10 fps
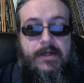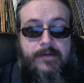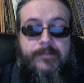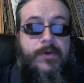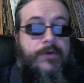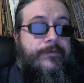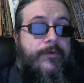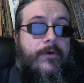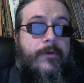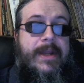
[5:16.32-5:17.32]
Both
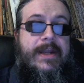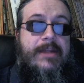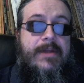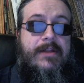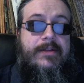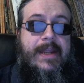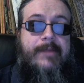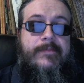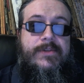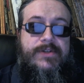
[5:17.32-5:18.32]
forum and email
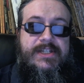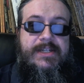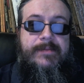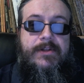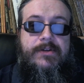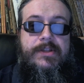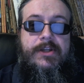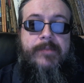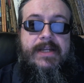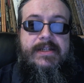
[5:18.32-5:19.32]
games are similar in
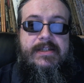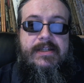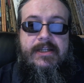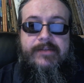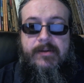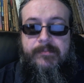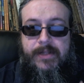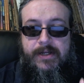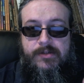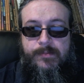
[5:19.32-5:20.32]
their pacing, giving
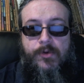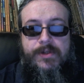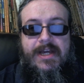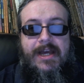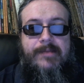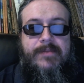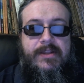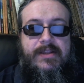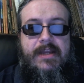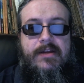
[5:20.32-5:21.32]
players more time to
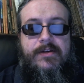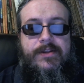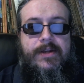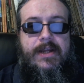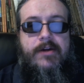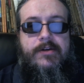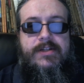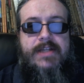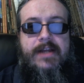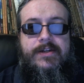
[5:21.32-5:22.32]
think on their
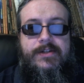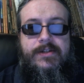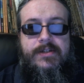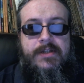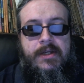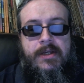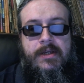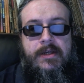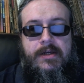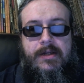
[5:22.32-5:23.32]
characters' actions,
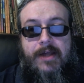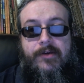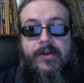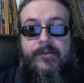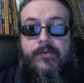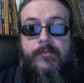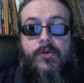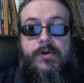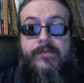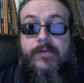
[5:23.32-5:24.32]
allowing for
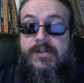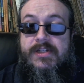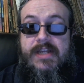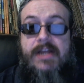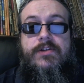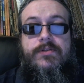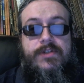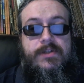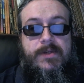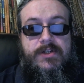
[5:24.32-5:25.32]
more diverse
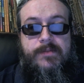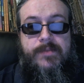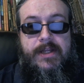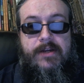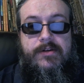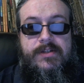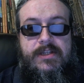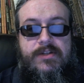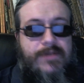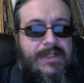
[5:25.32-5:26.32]
schedules amongst players
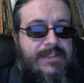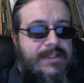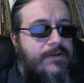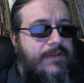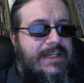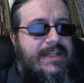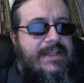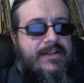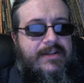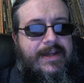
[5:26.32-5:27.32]
that don't necessarily
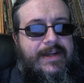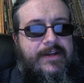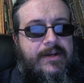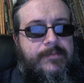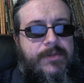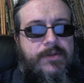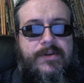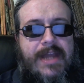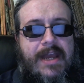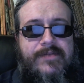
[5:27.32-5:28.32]
need to line up. You
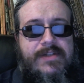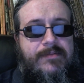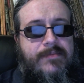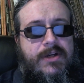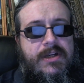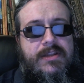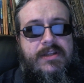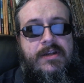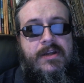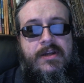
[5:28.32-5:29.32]
could have somebody
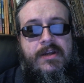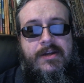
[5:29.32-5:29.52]
that